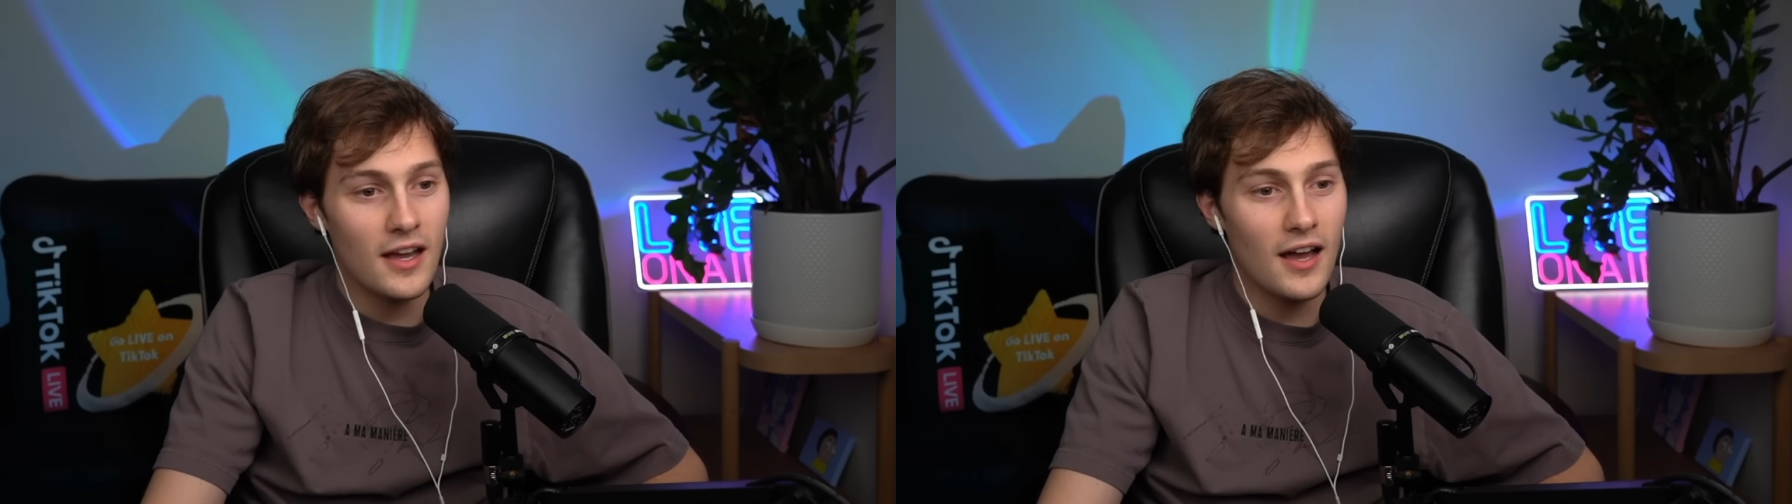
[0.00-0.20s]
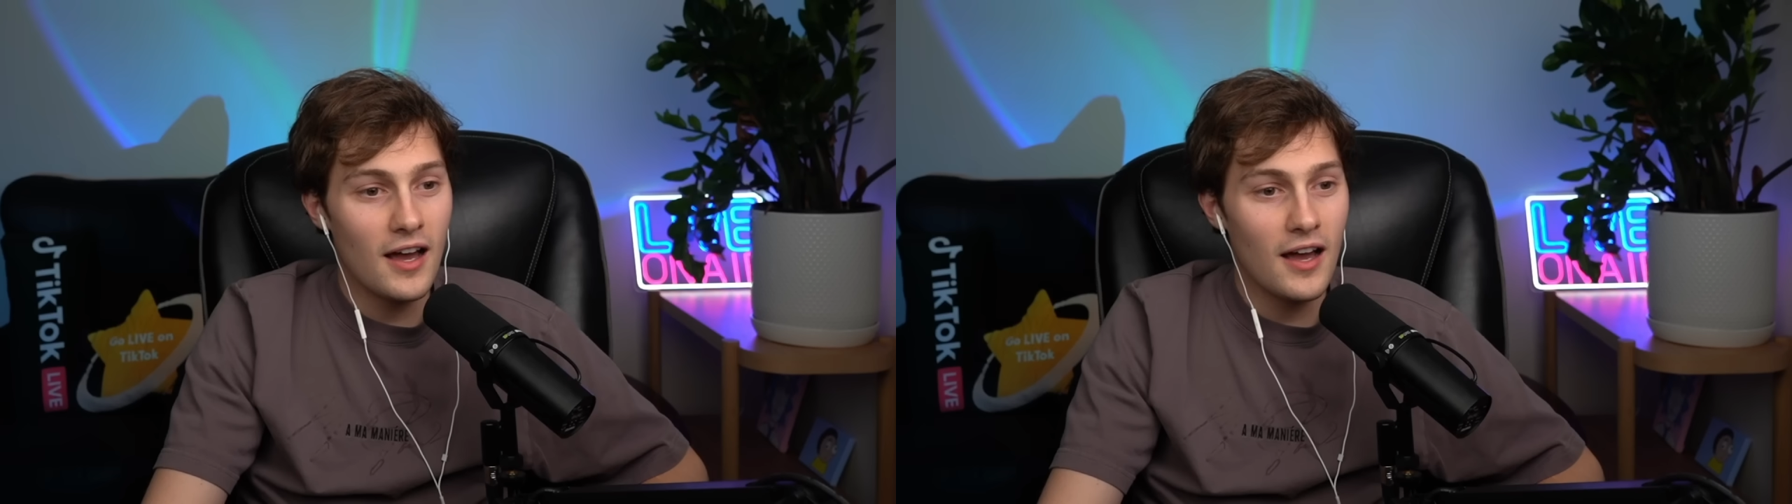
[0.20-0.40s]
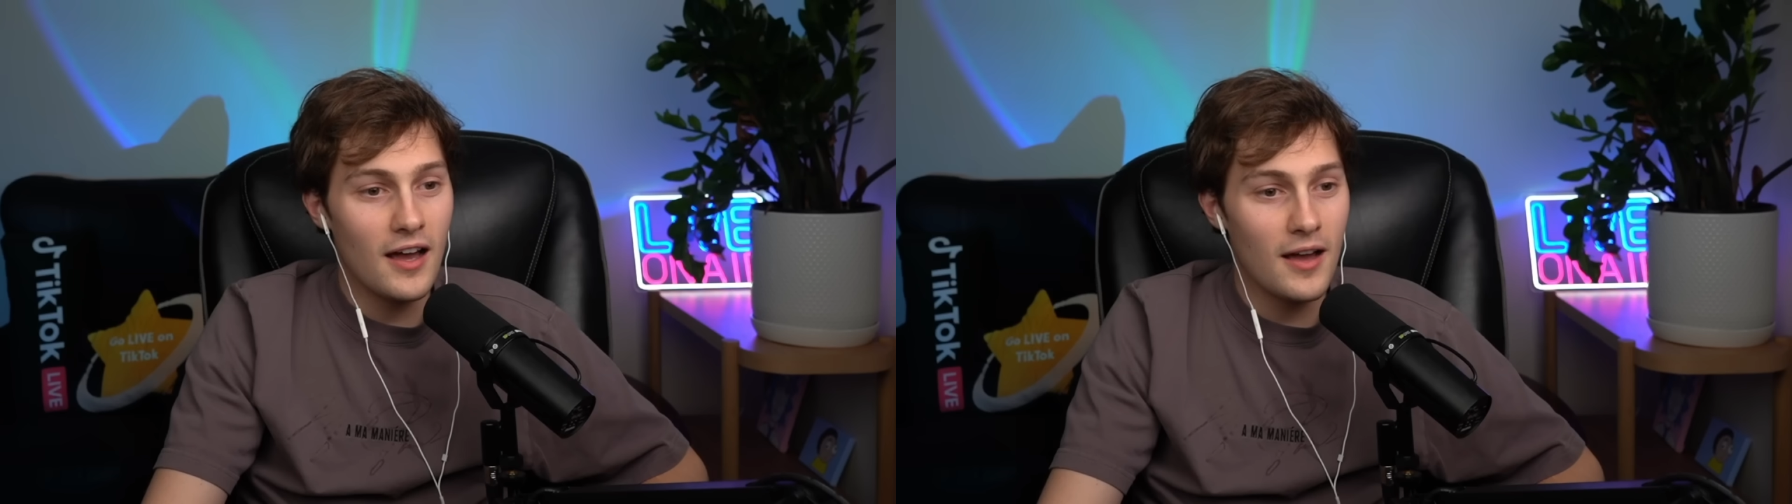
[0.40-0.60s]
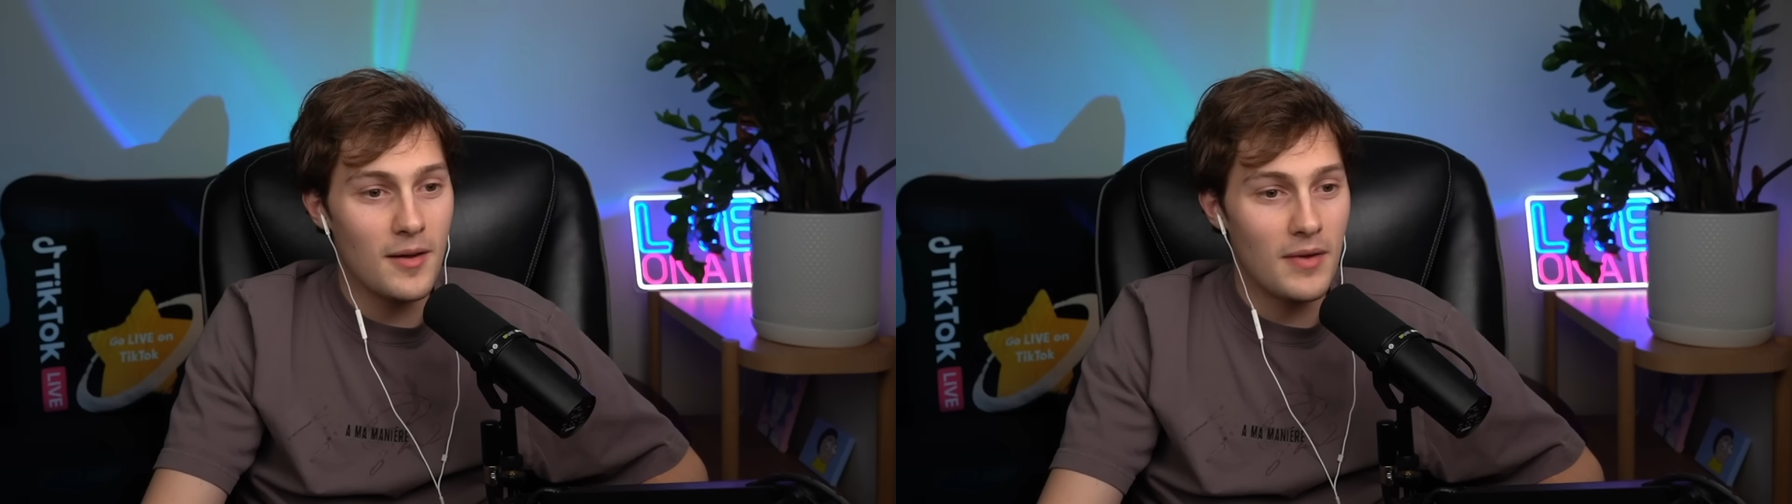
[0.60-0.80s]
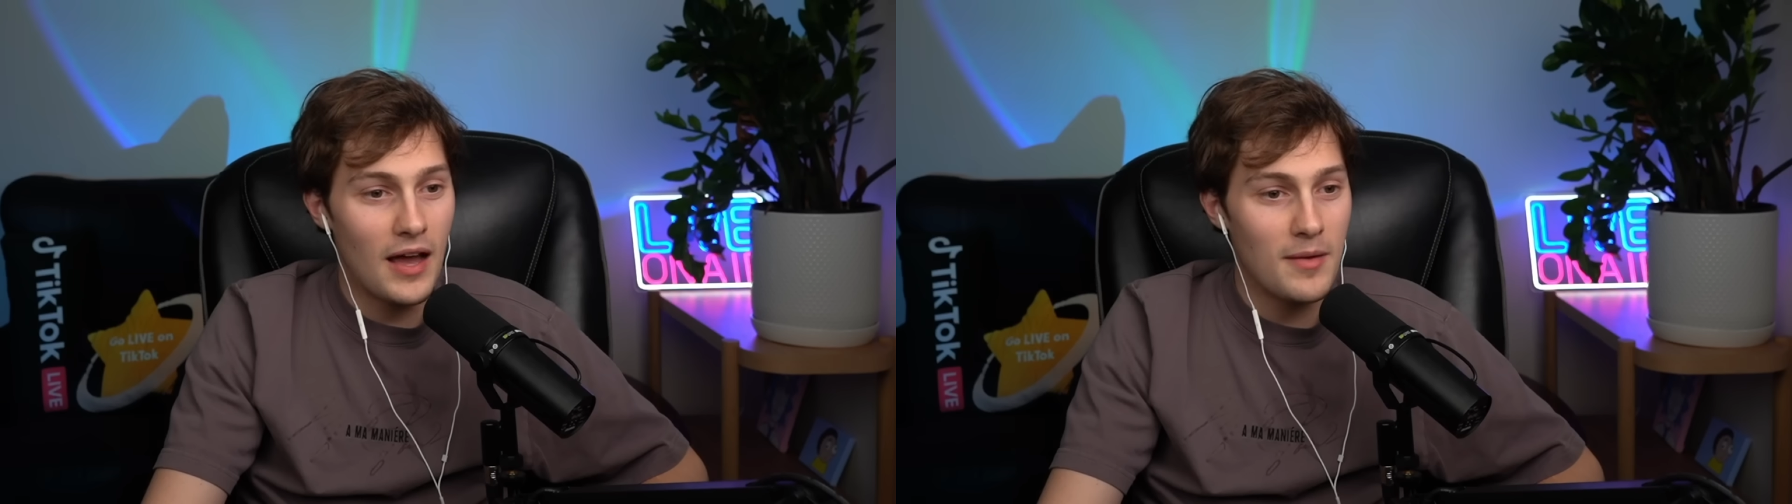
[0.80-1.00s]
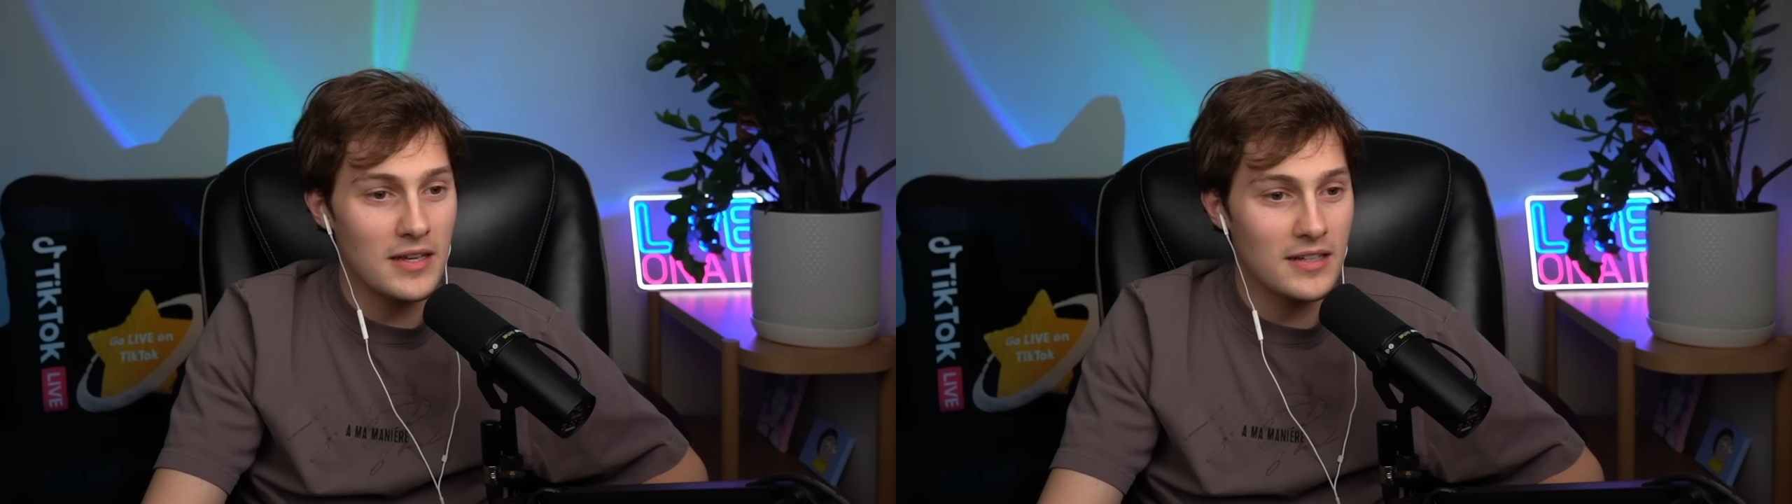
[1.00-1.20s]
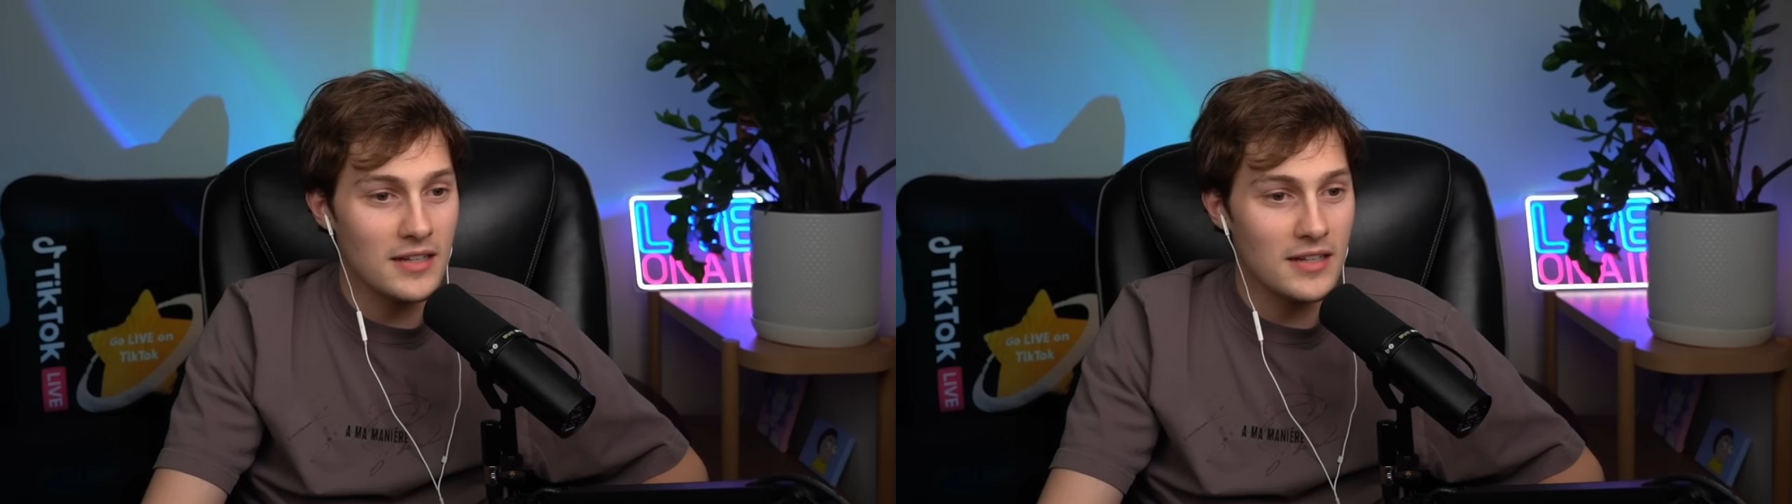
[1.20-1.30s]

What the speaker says: I mean,